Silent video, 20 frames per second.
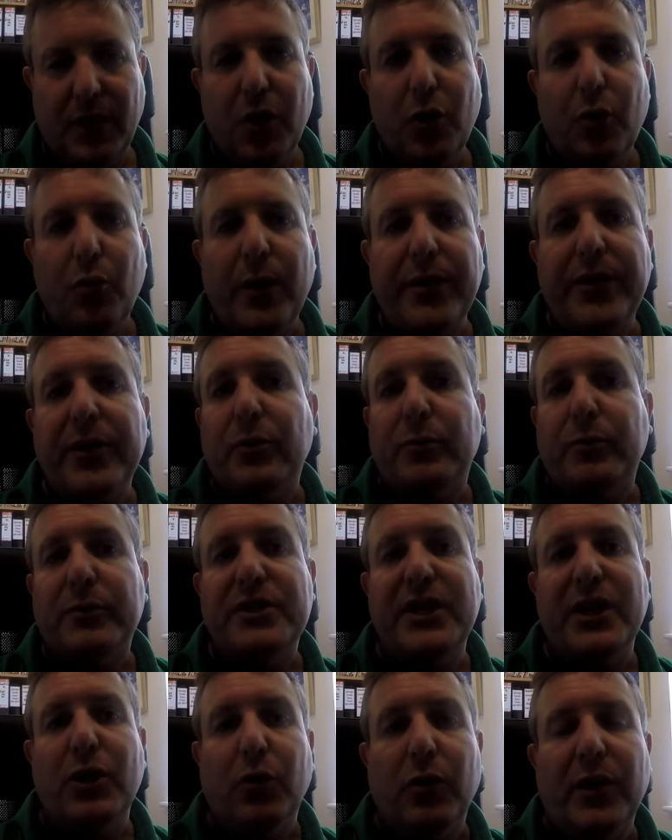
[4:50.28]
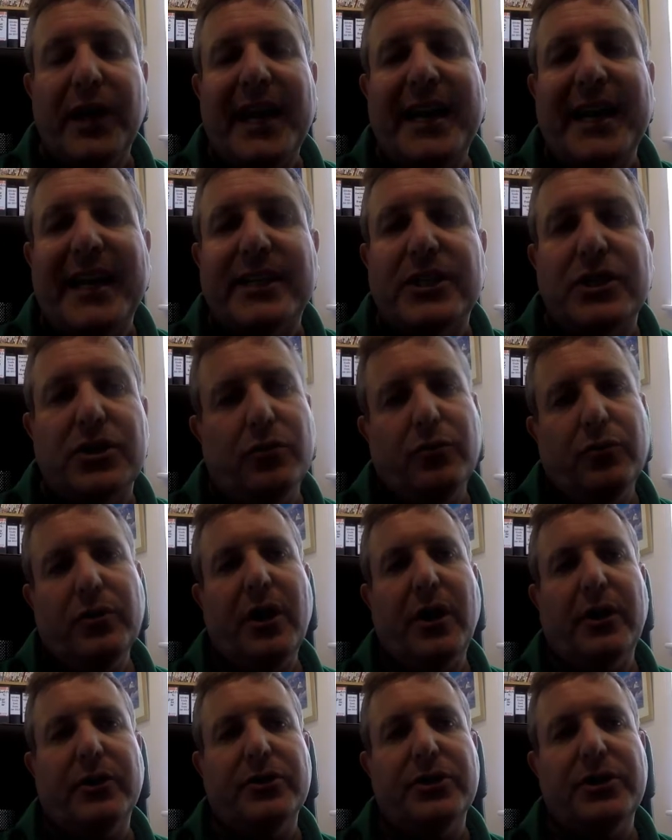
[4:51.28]
Whether it was the old lady in
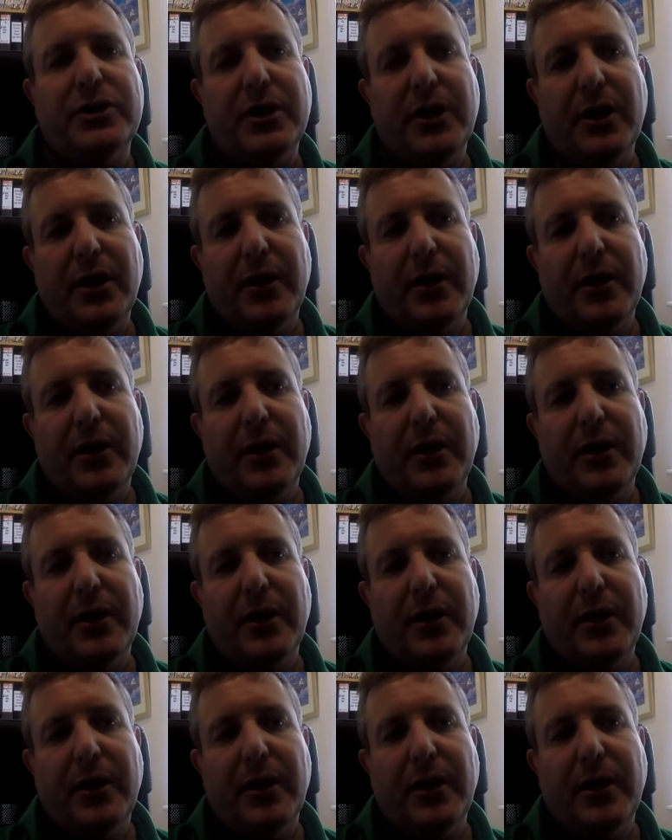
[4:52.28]
Stonehouse